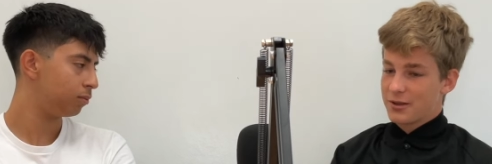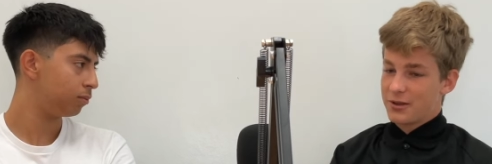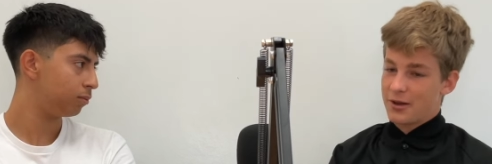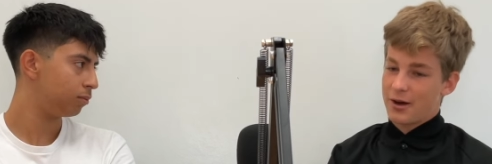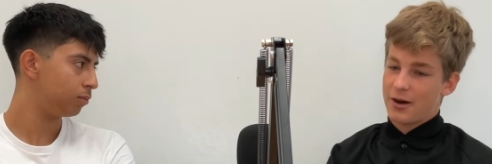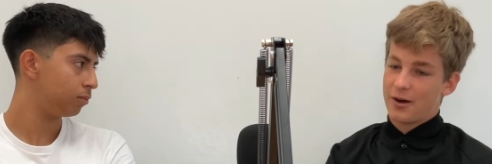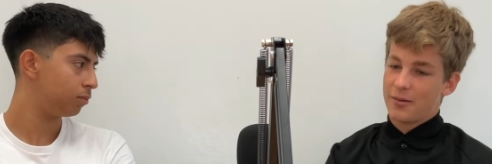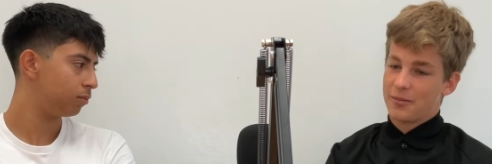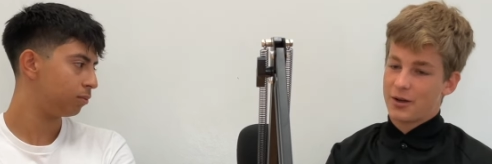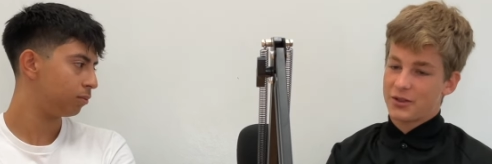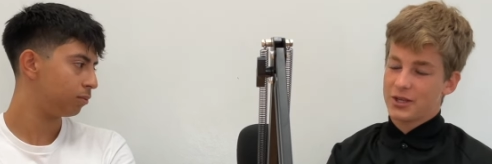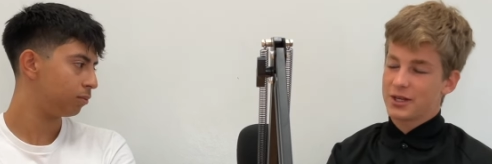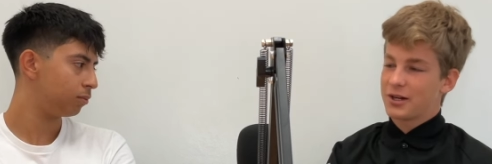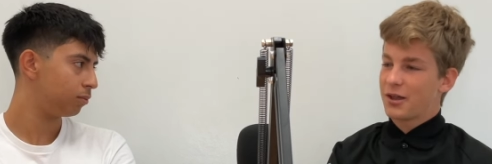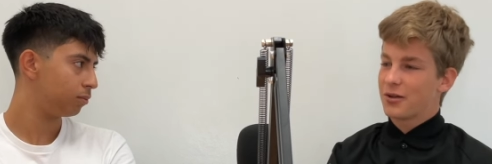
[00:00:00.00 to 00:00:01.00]
Speaker 1: I
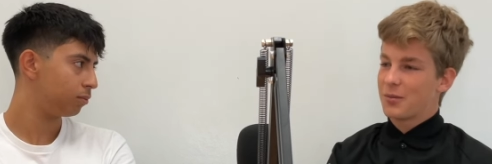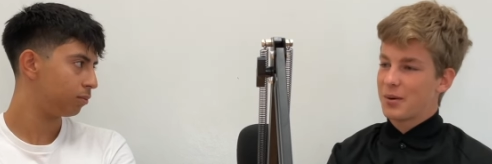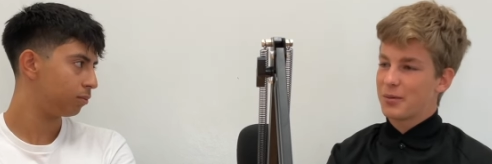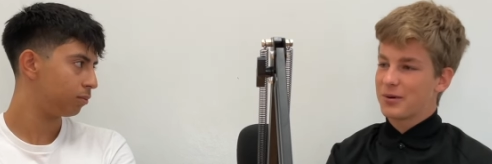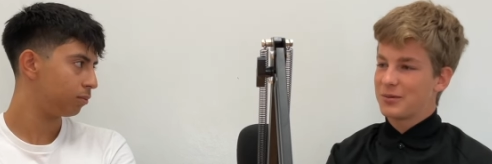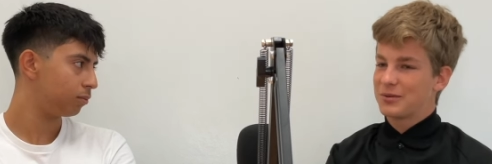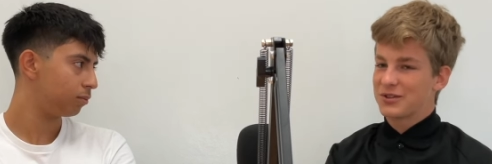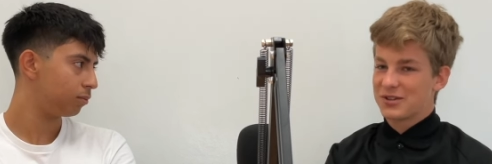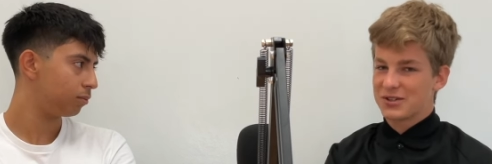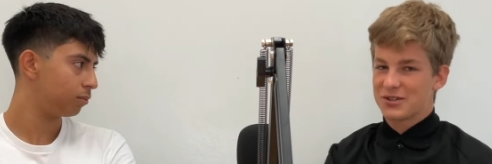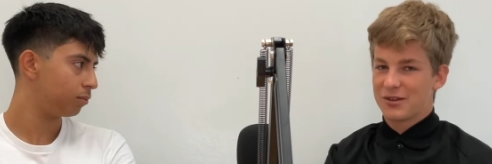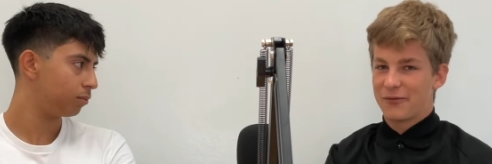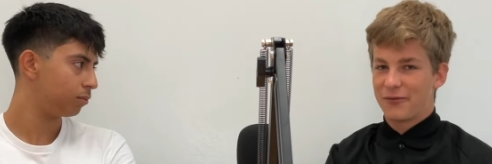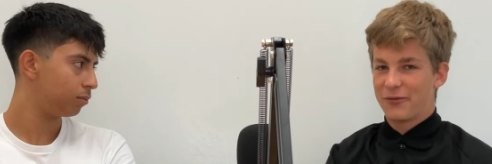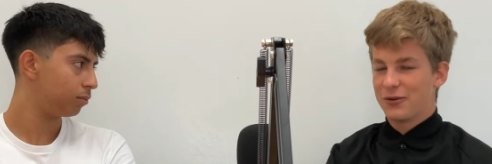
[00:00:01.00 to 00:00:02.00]
think another memory was
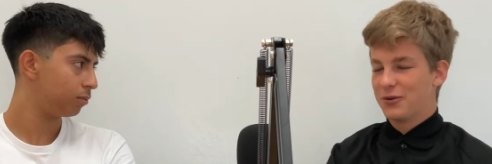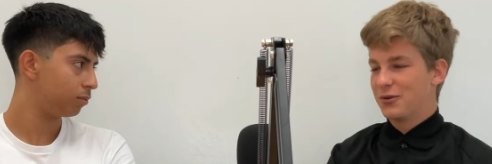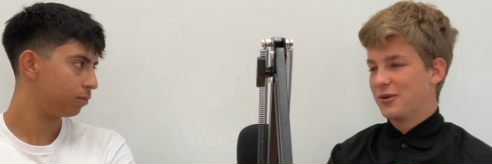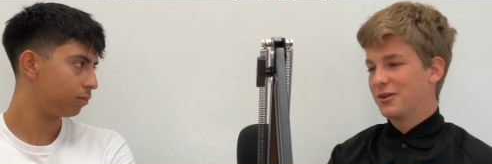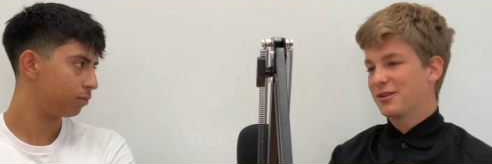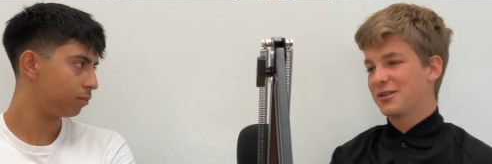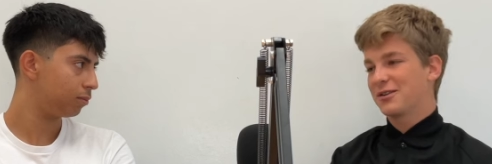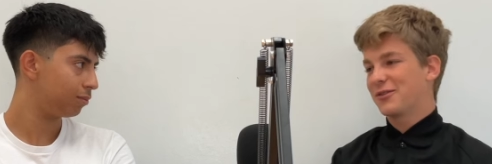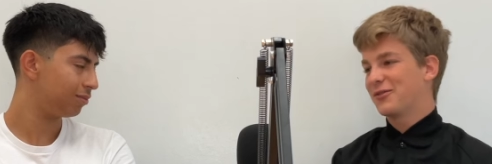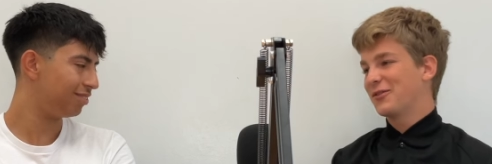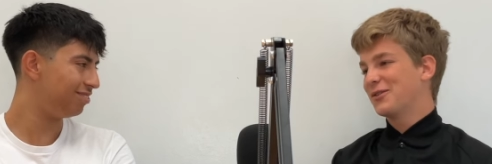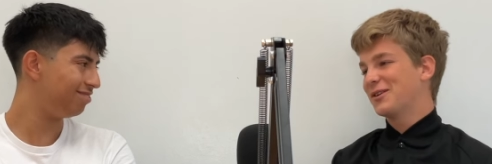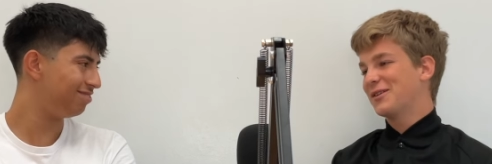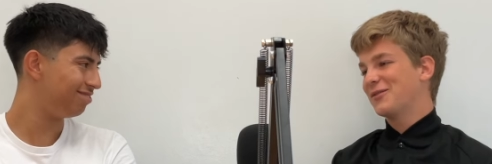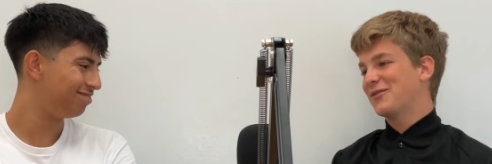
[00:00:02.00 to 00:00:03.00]
also the food. The
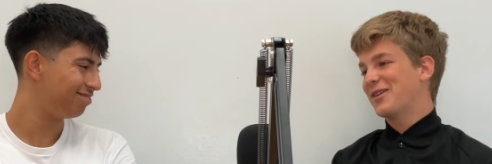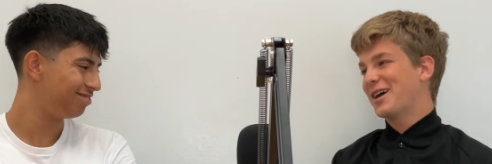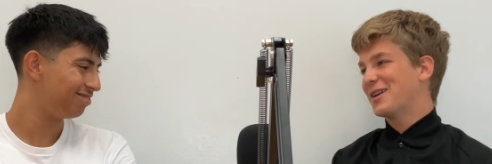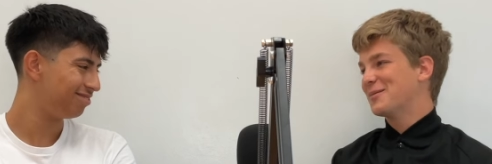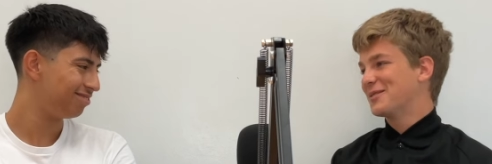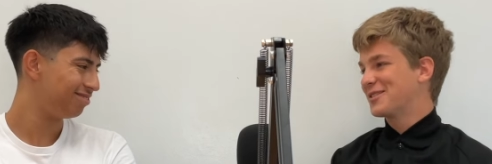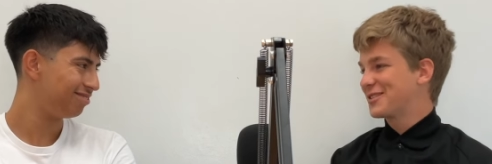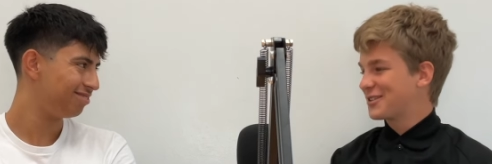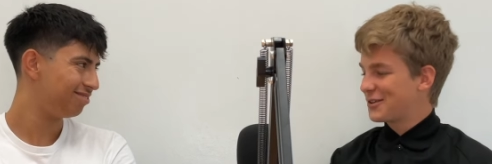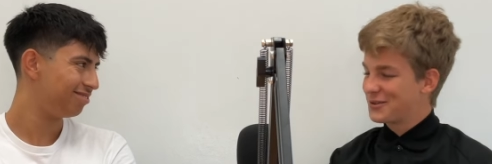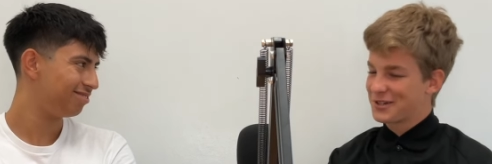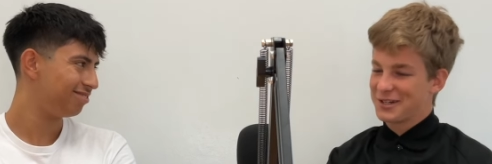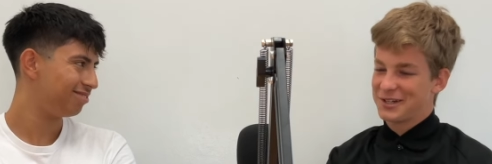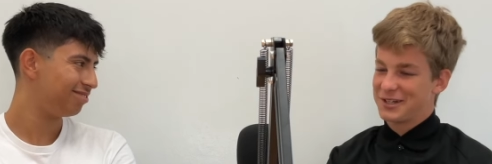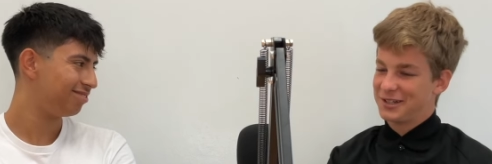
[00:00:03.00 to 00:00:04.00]
food at Phantom is so
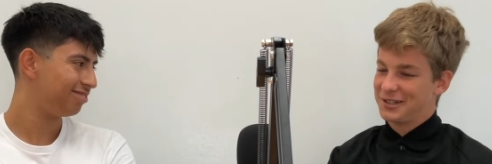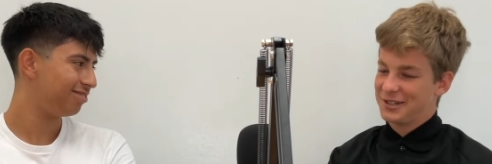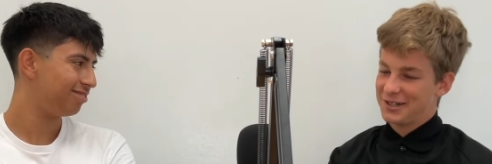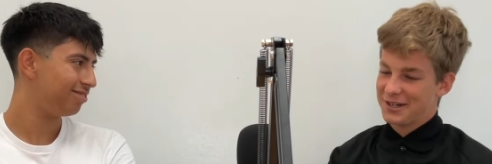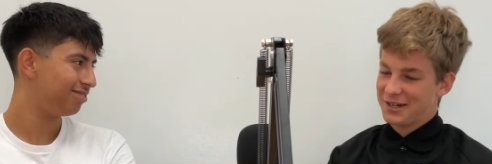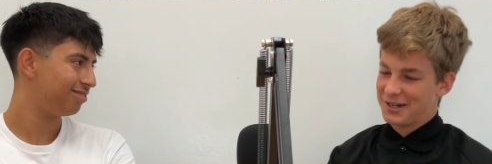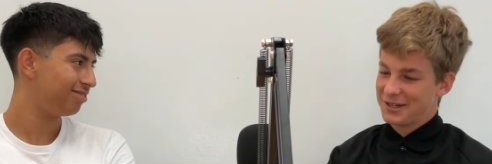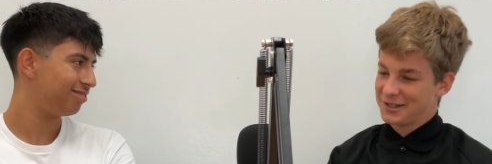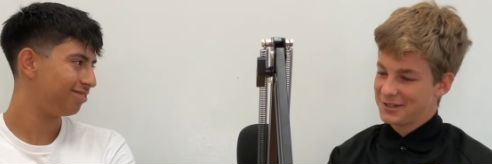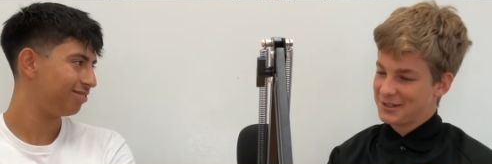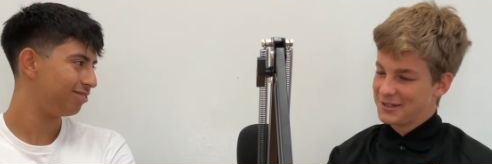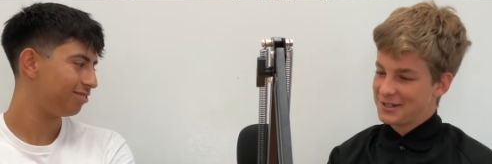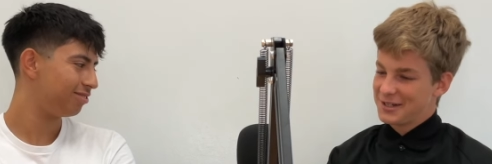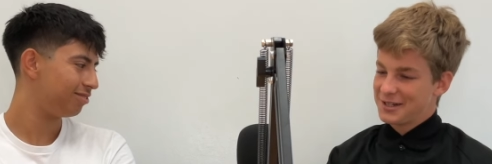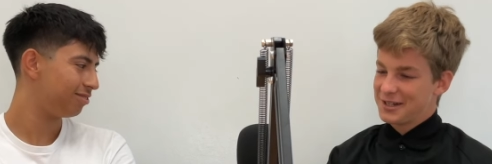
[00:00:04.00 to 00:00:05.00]
good.
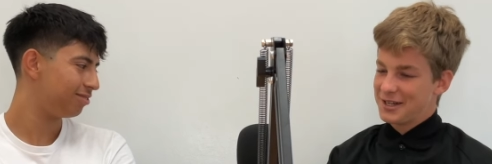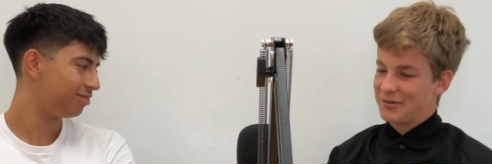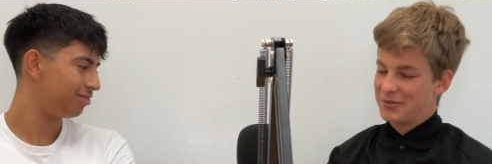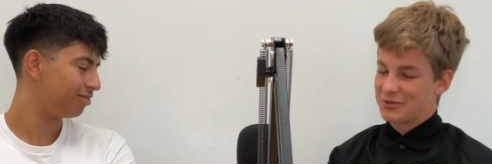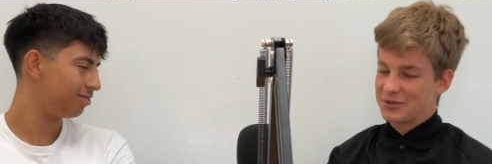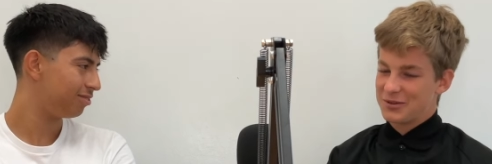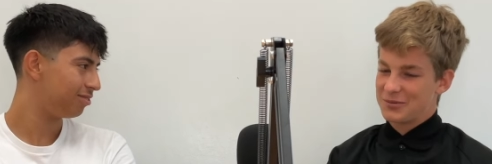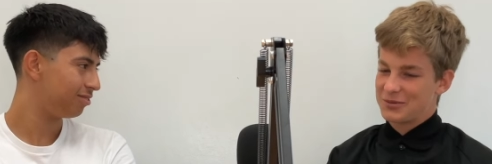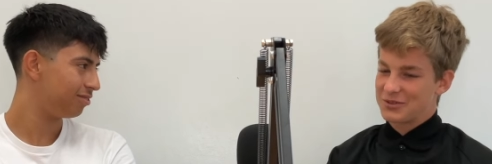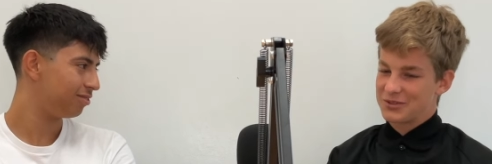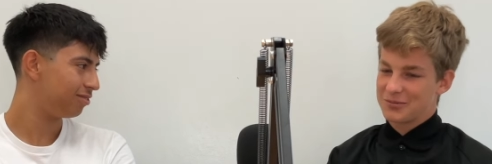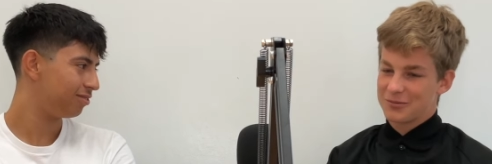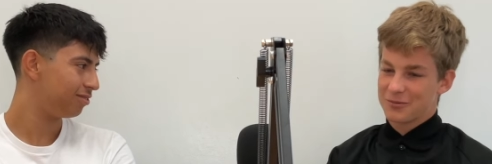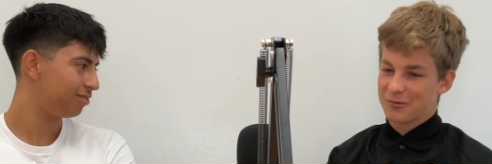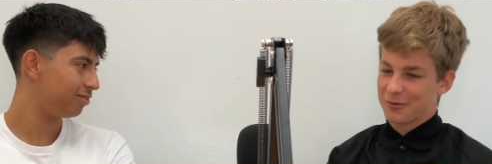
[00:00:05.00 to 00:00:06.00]
It was
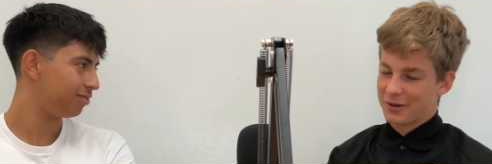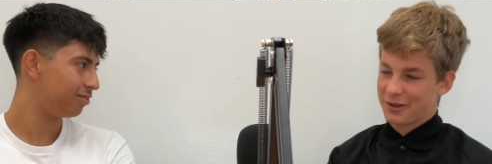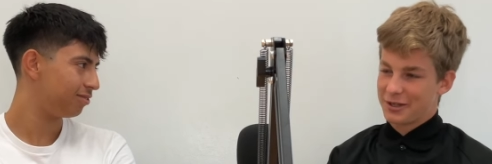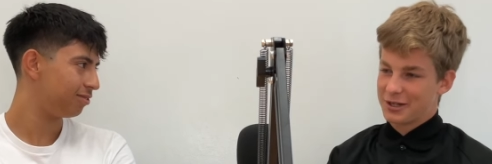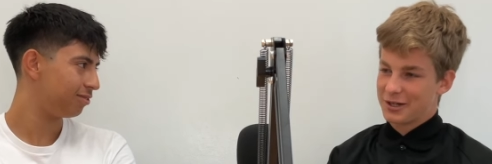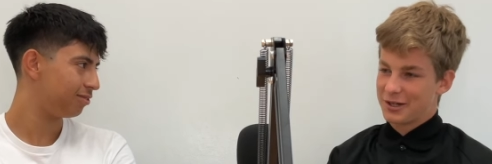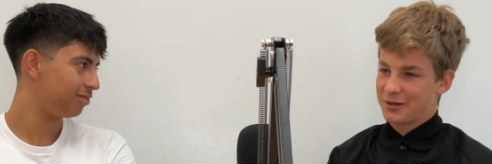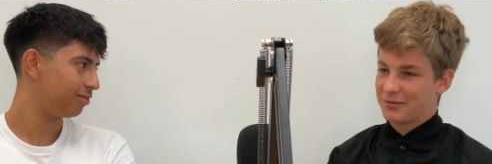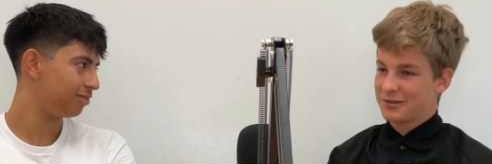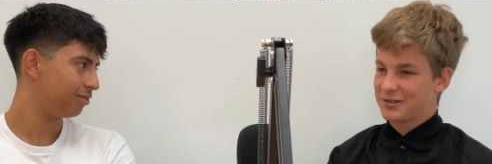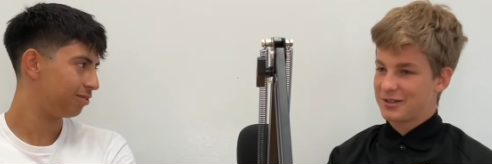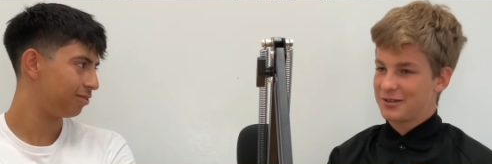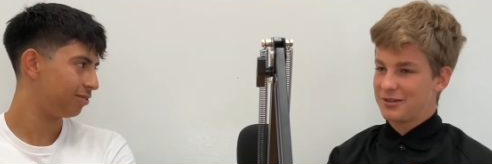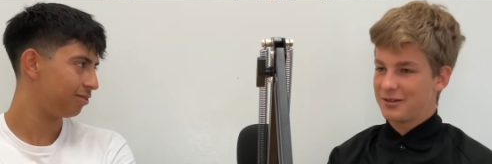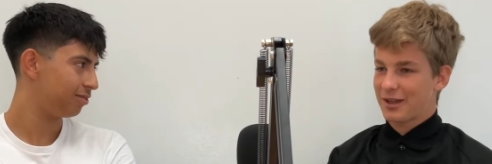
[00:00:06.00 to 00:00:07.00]
really good. It wasn't